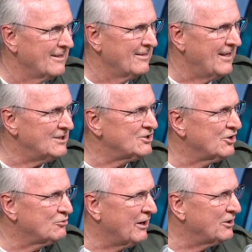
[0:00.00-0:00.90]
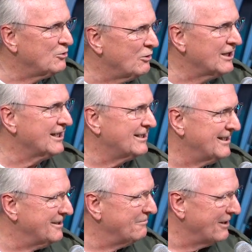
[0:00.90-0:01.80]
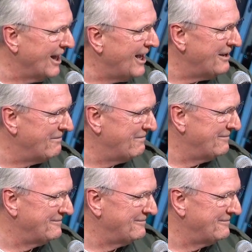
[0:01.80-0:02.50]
That's the tranquility of life.